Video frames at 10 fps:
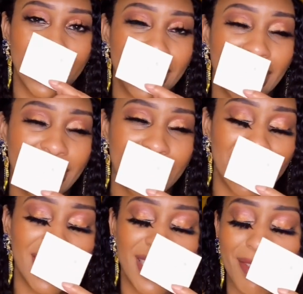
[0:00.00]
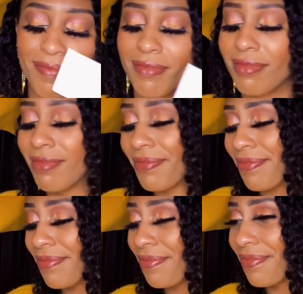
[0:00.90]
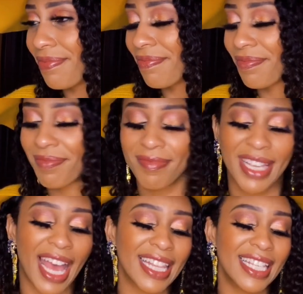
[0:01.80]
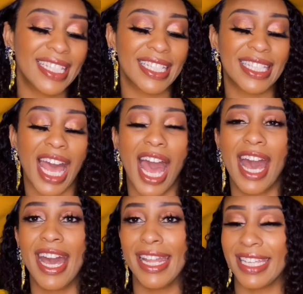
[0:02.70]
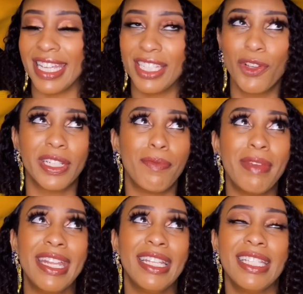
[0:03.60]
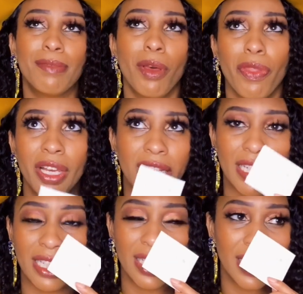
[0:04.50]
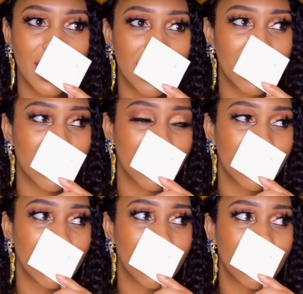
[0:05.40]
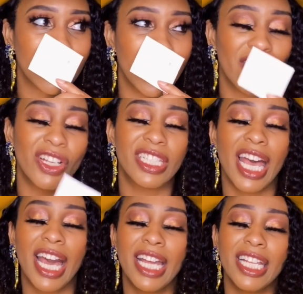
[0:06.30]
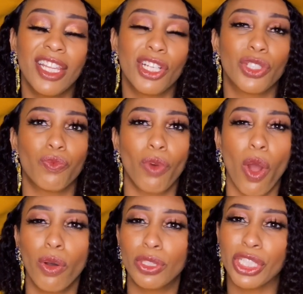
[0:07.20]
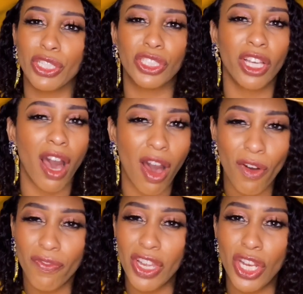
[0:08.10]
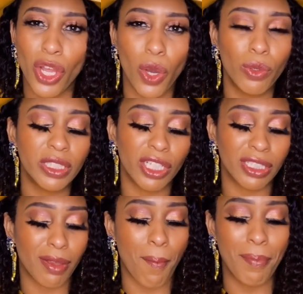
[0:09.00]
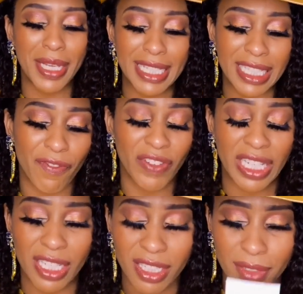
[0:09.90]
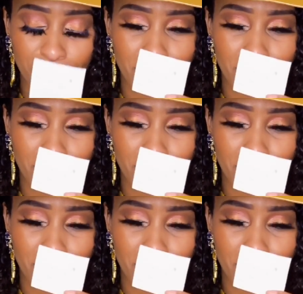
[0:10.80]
This is, mm, this is honey, and you can immediately smell the honey. There's honey, there's rose, there's coffee notes, there's some musk and vanilla.